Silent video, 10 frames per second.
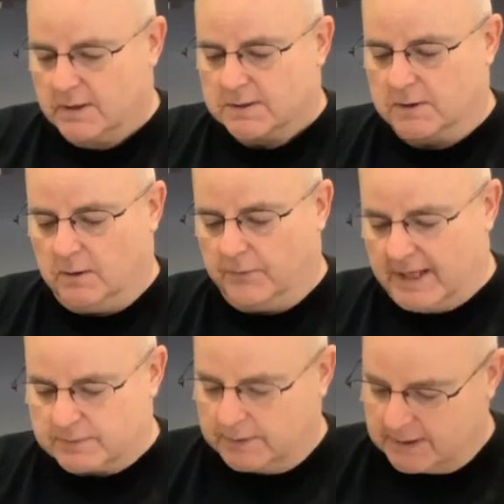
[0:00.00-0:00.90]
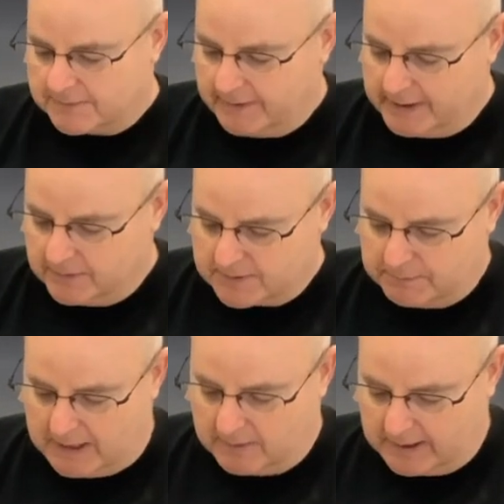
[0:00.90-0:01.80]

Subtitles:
So that's what this video is about.